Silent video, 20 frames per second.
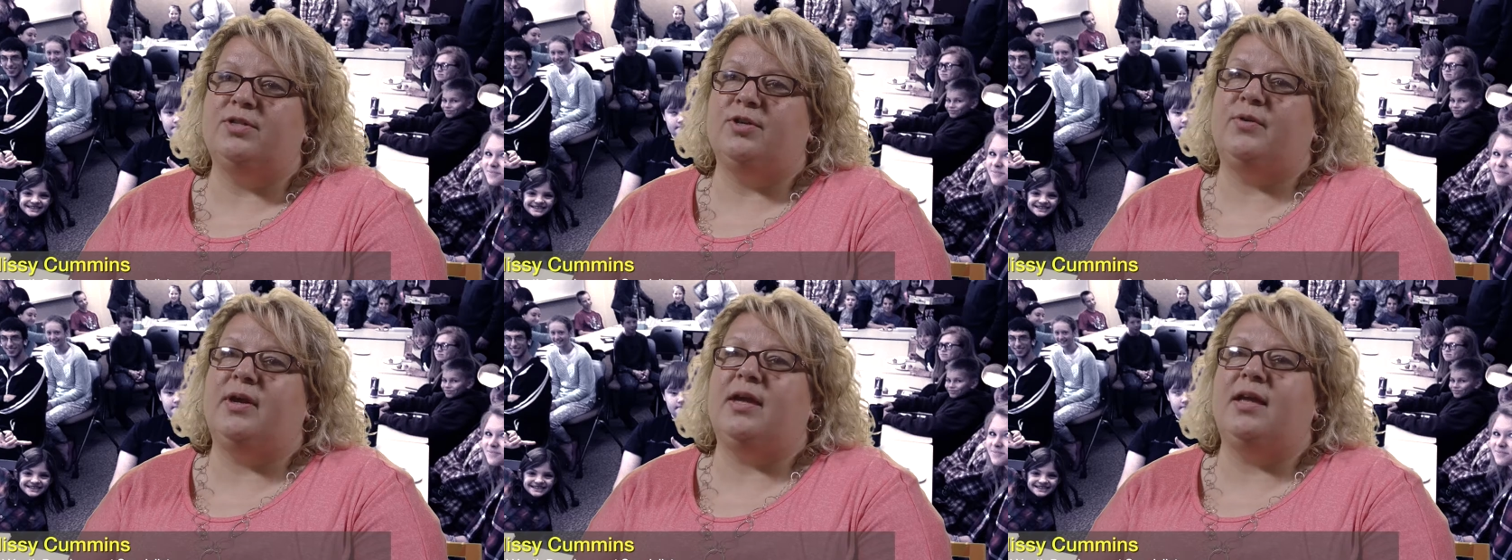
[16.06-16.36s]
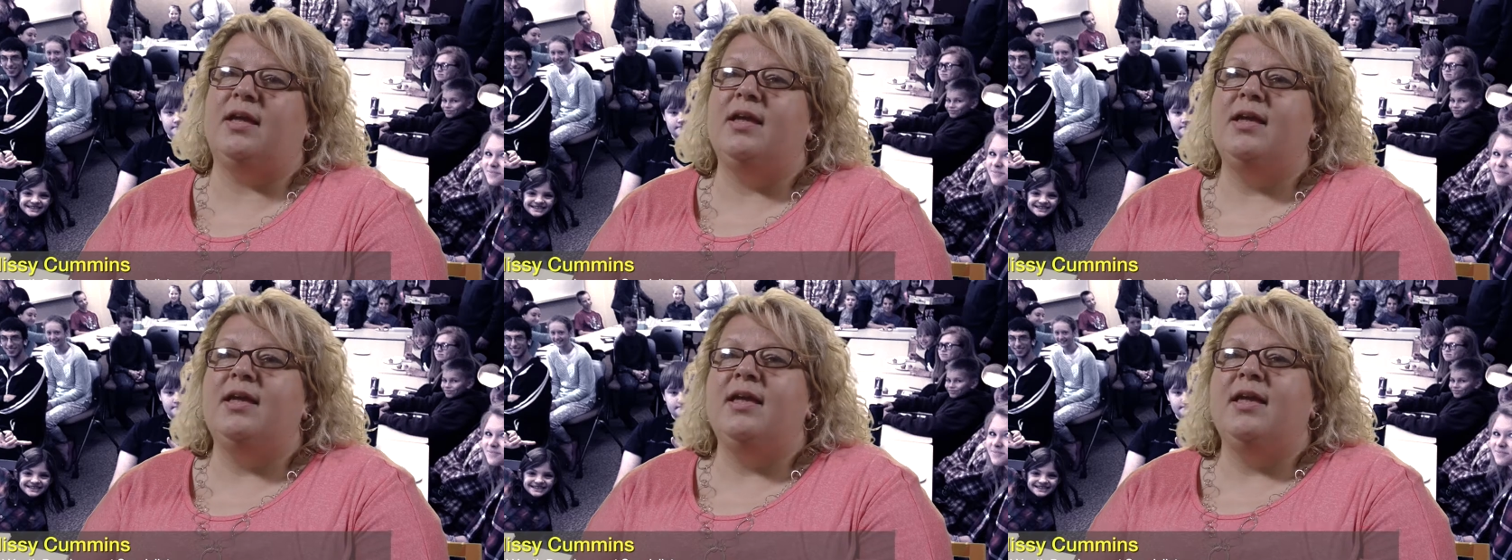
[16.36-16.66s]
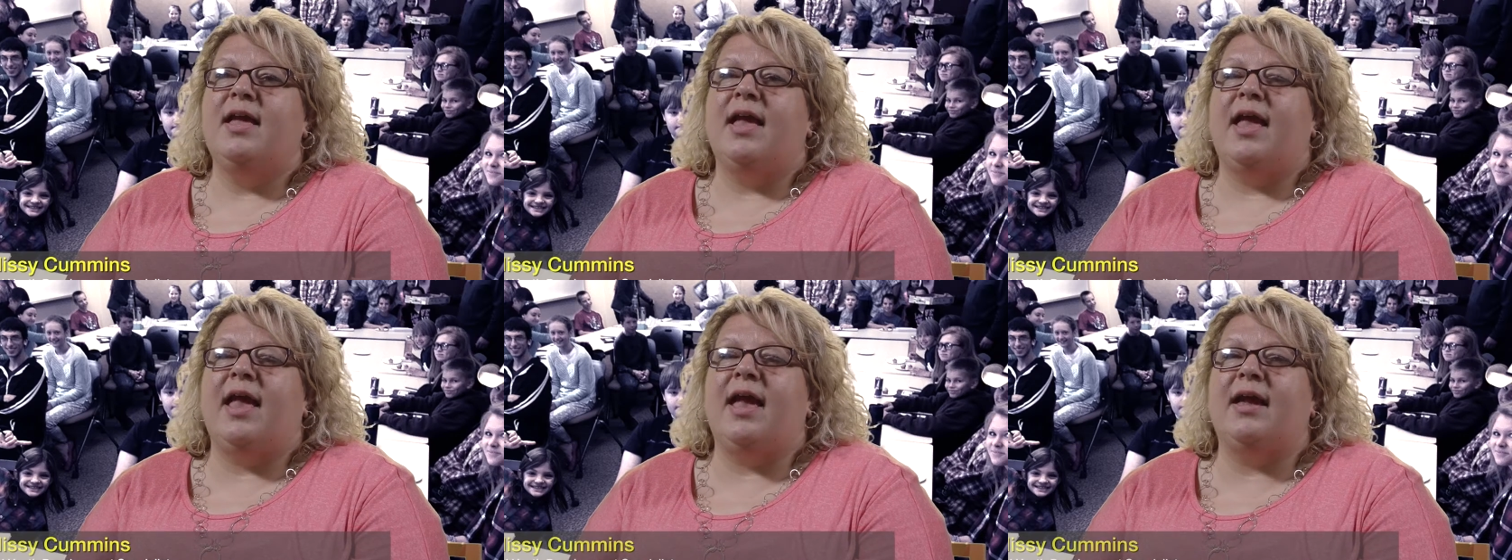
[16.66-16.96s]
doing.
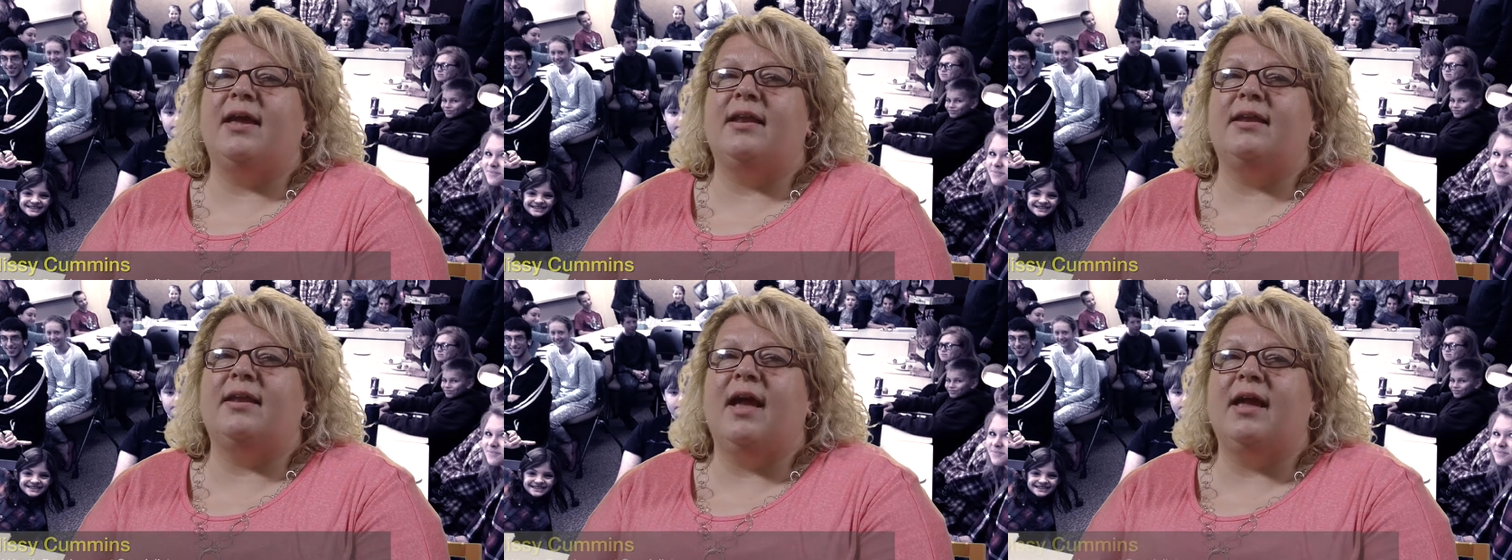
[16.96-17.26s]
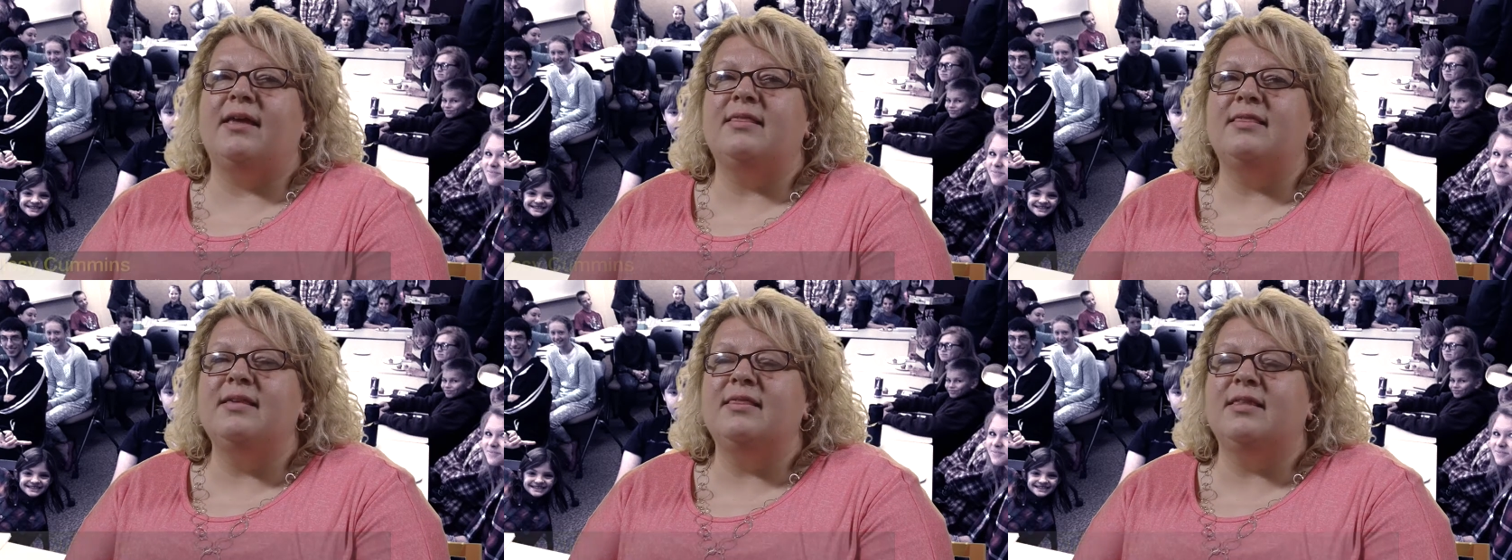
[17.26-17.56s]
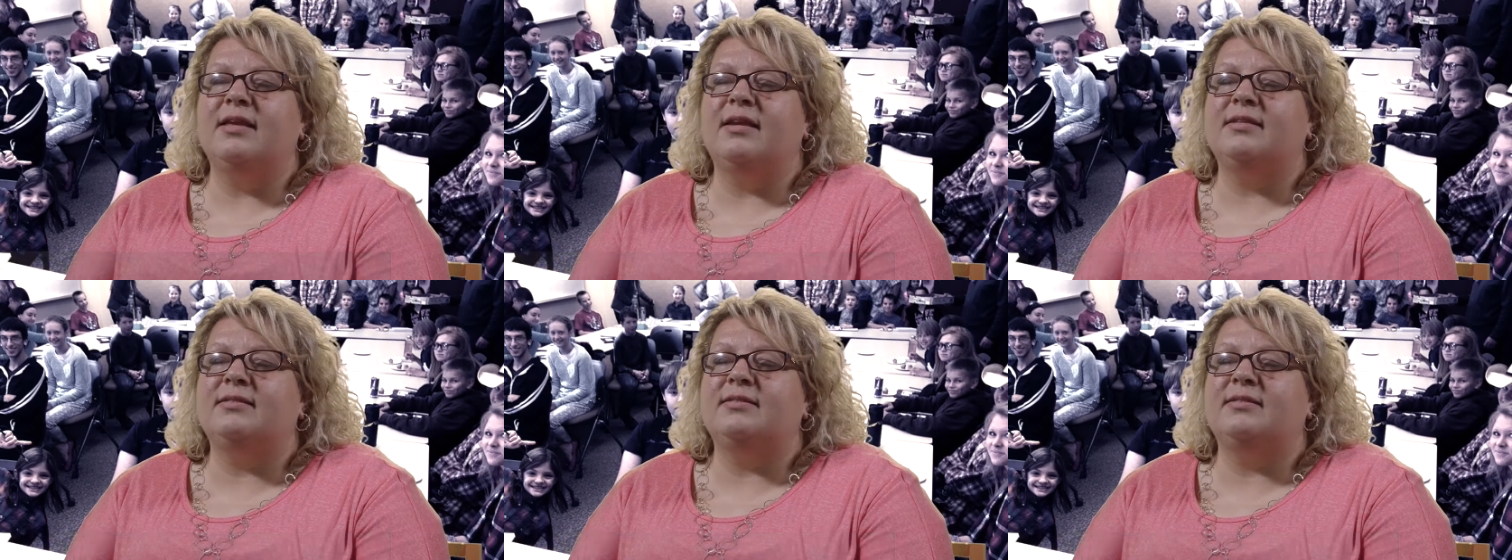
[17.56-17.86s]
And I
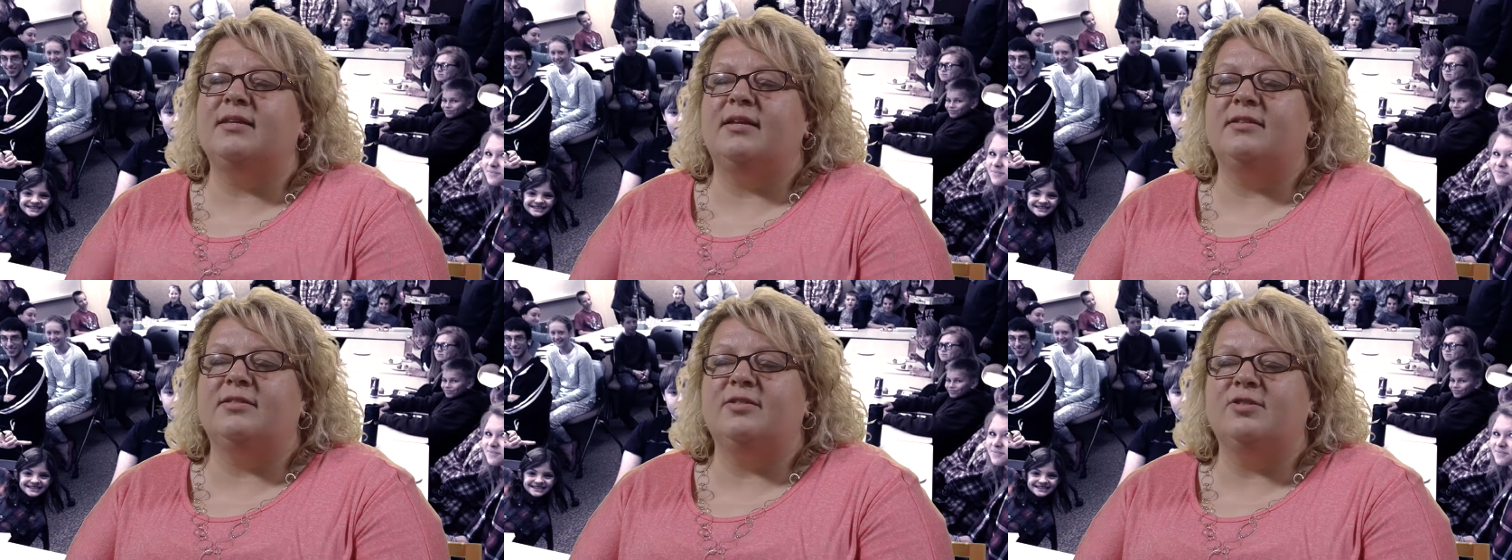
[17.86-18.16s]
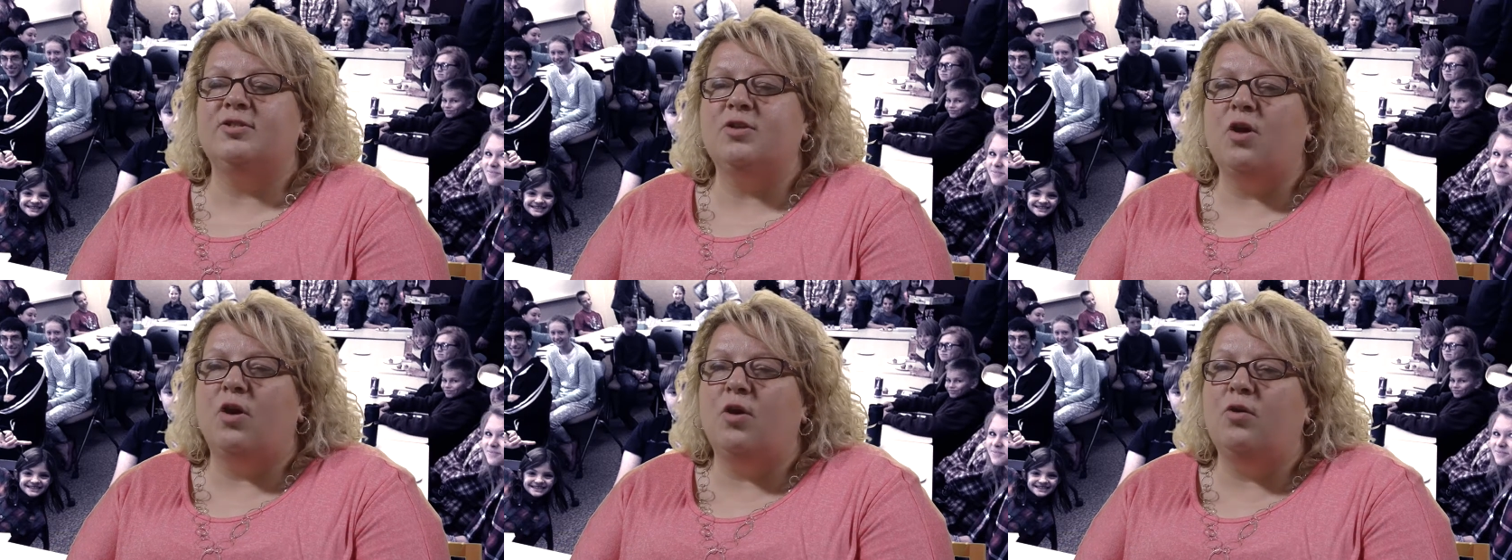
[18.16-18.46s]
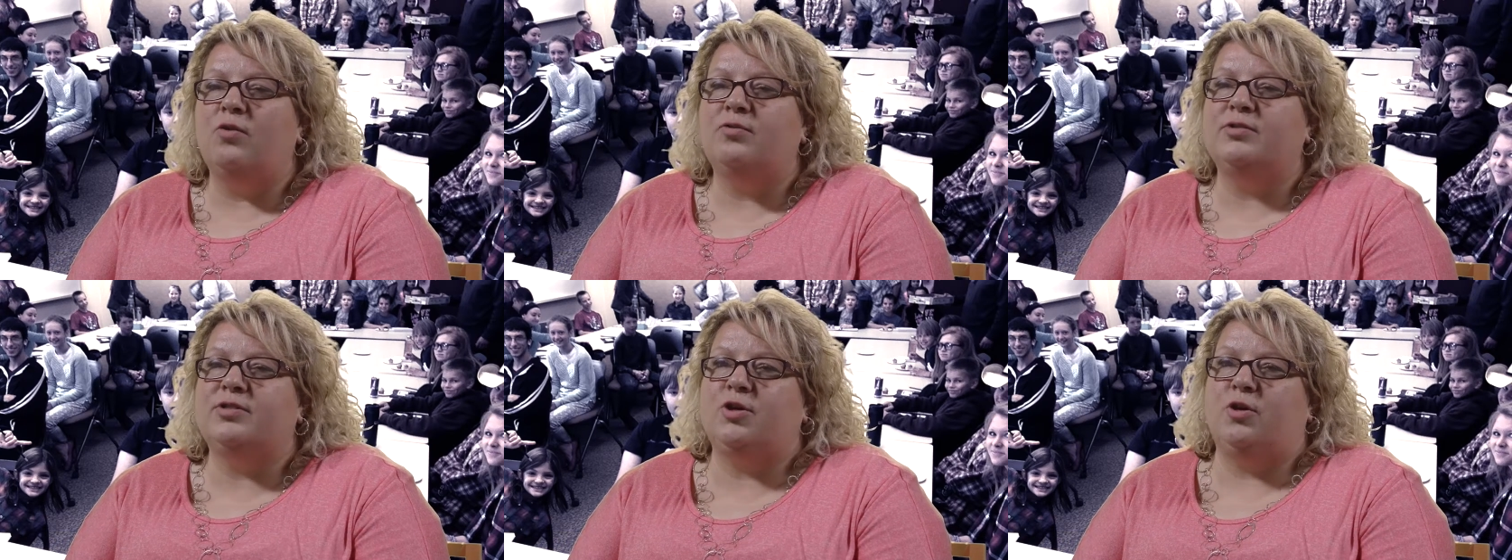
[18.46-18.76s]
think that it's
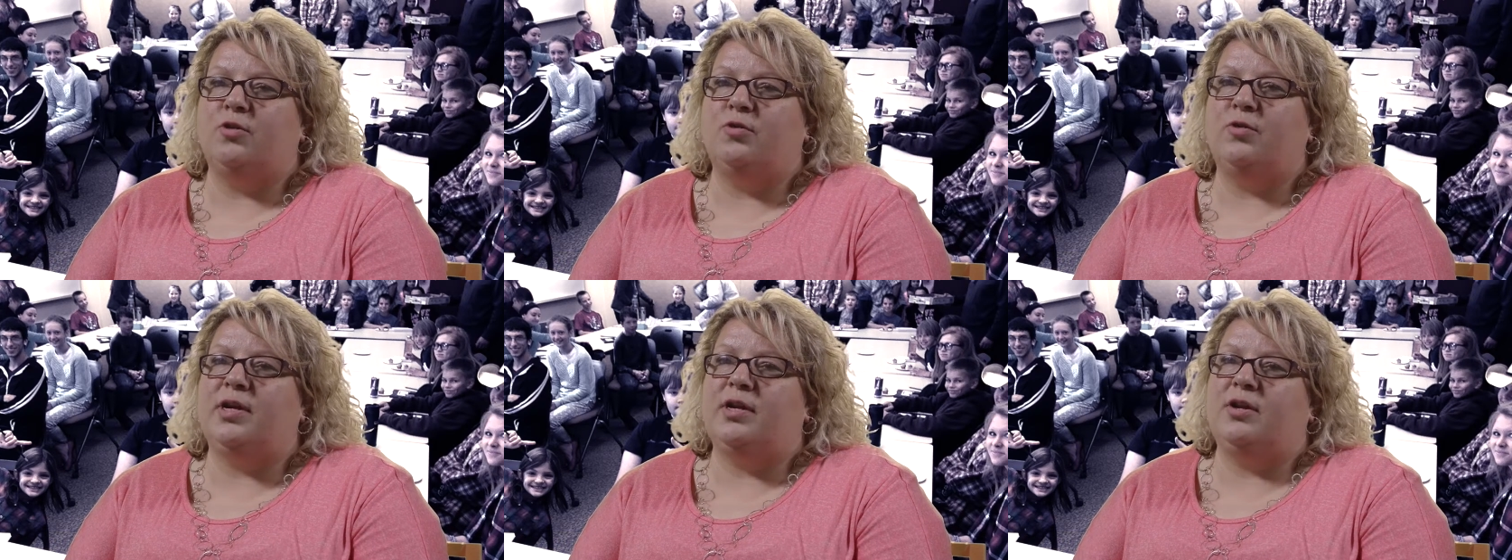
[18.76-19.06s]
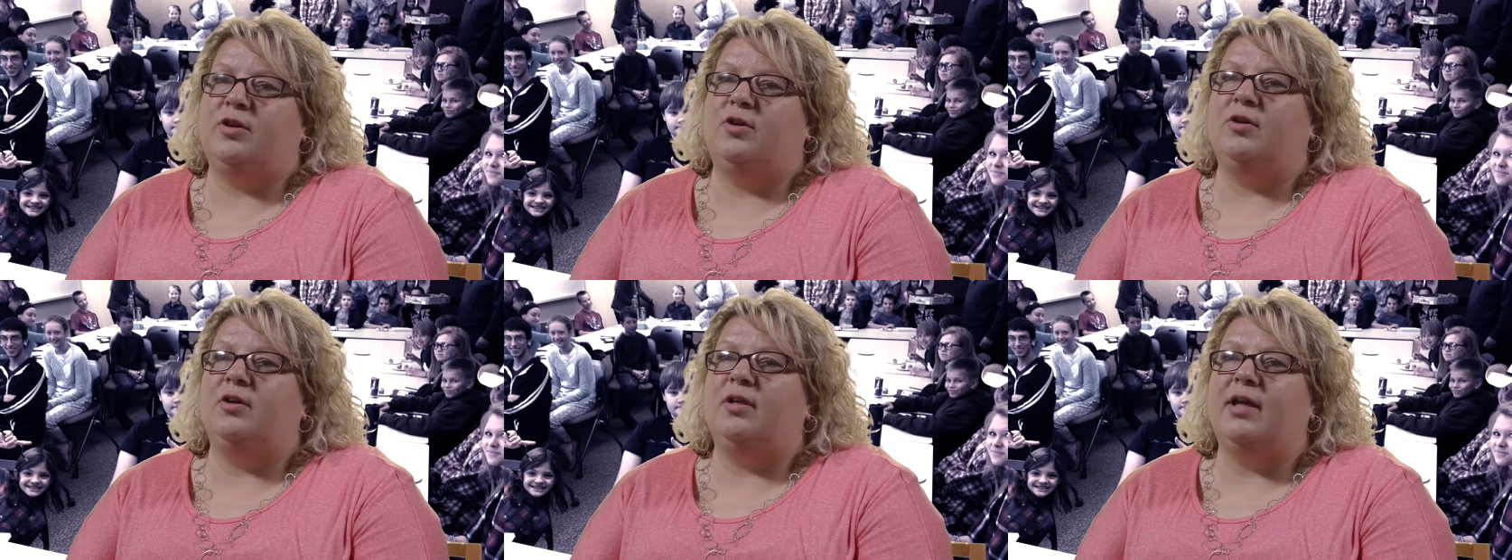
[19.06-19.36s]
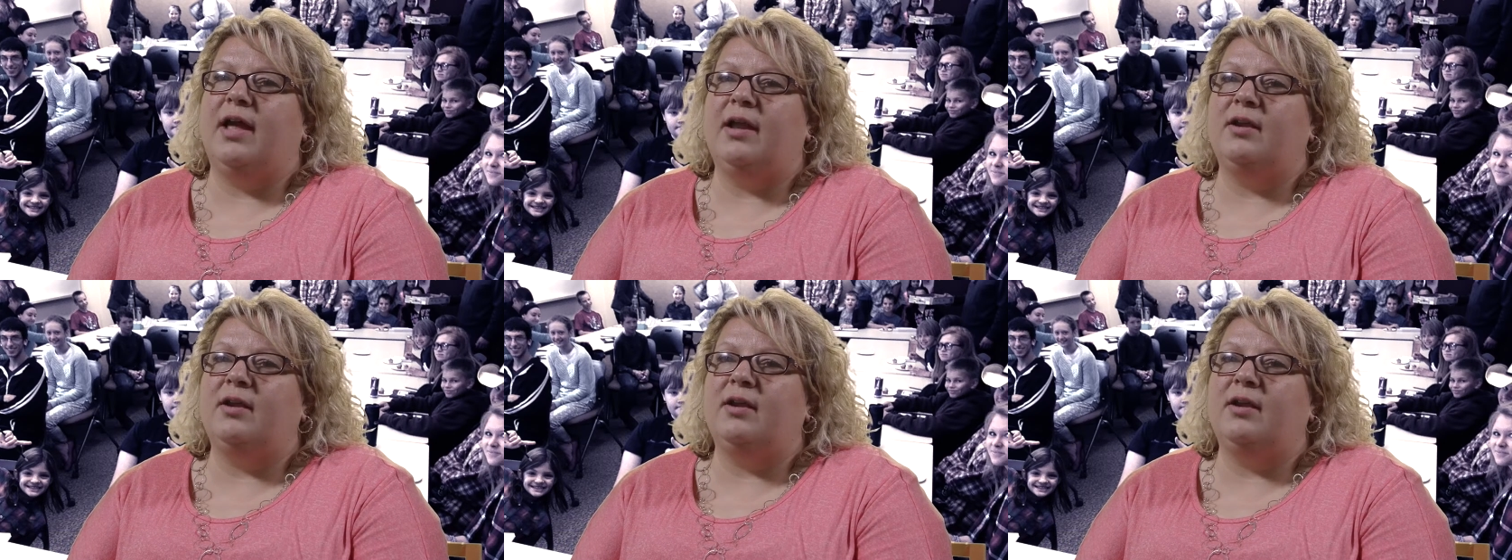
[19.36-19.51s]
so critical,